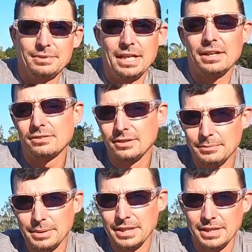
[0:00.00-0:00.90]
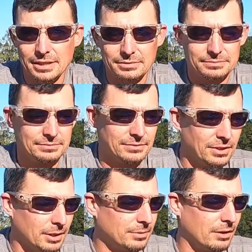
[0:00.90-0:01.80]
catch clip again,
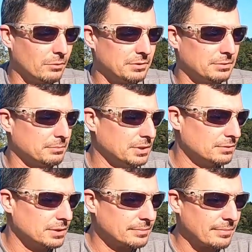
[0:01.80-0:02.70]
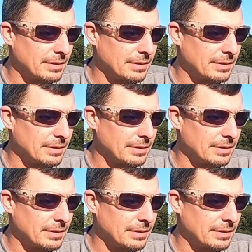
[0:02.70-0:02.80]
dubbed over with some music.